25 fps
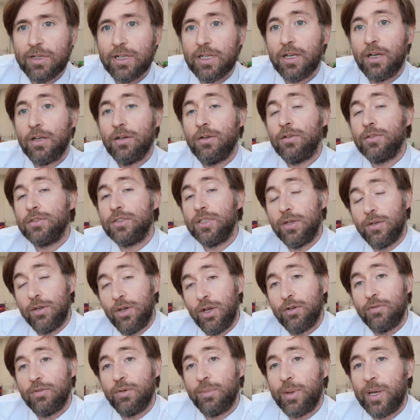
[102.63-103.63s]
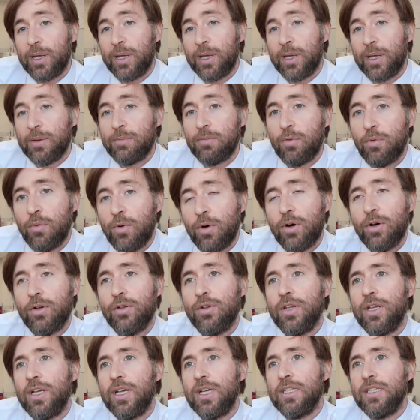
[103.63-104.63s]
really, I looked at over paper one,
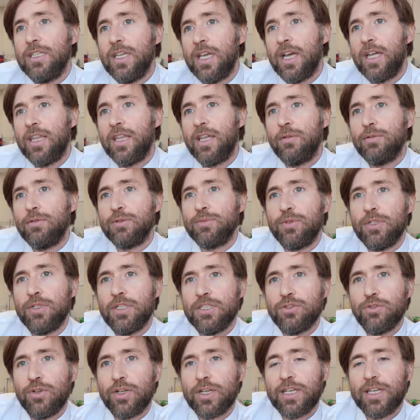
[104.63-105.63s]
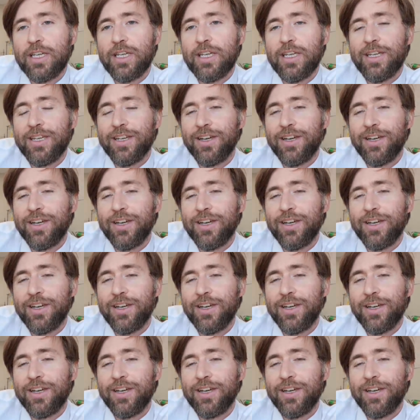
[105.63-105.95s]
and yeah, that was pretty tricky.